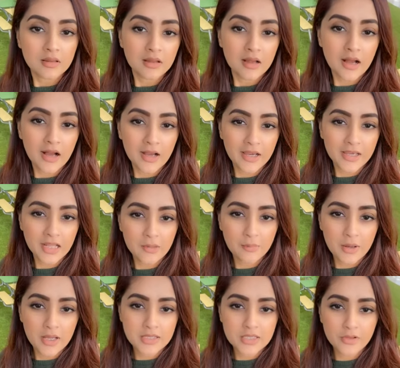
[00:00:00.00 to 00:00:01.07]
Hi, I'll
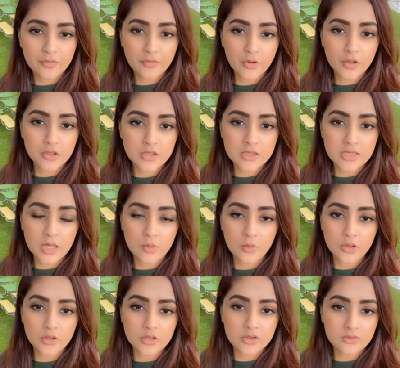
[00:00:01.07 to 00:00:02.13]
pass the phone to
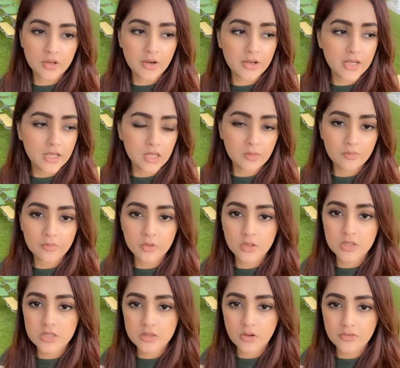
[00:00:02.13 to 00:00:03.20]
someone who's very
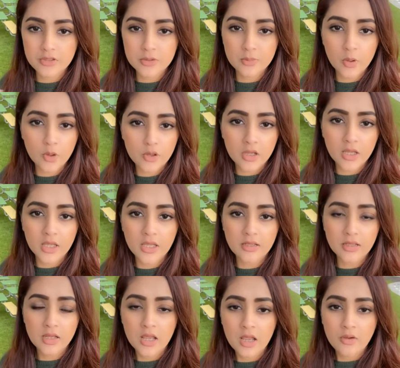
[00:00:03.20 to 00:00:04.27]
helpful, soft spoken,
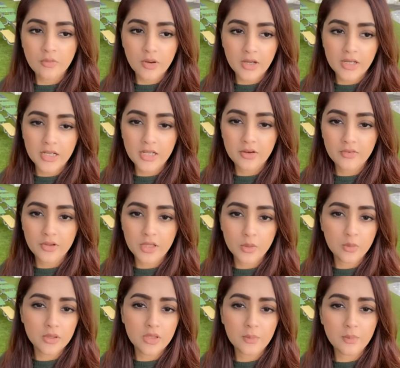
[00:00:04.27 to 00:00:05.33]
very loving,
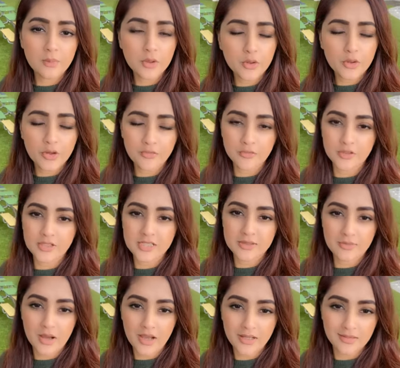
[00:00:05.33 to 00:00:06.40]
with a beautiful
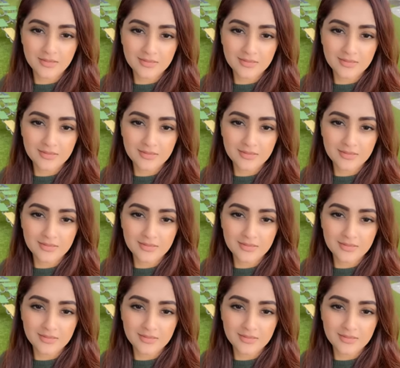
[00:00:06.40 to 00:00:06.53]
smile.